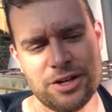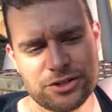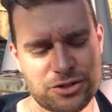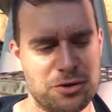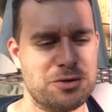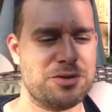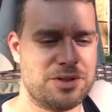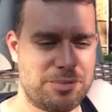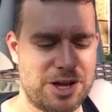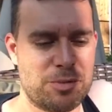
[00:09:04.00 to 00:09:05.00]
So
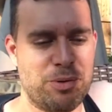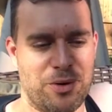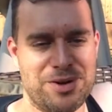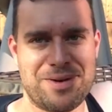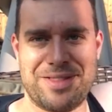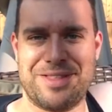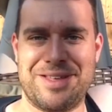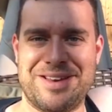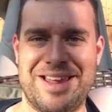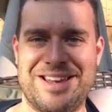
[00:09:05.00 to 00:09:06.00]
the bigger point, rather
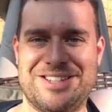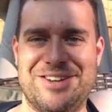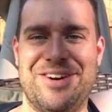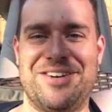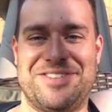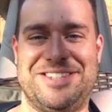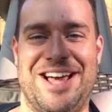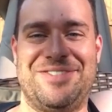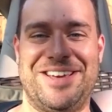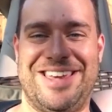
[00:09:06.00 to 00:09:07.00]
than getting too off
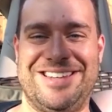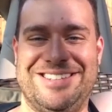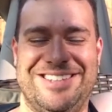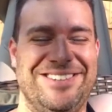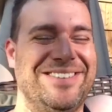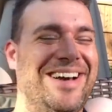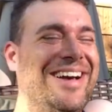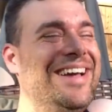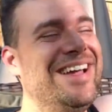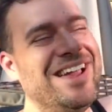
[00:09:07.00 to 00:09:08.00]
topic into
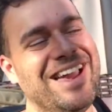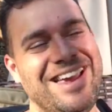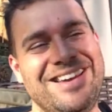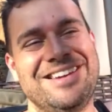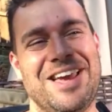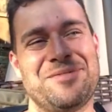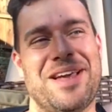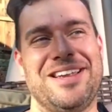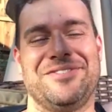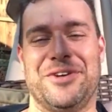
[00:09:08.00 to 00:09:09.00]
M
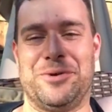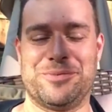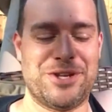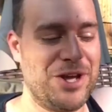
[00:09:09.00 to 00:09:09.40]
Night films,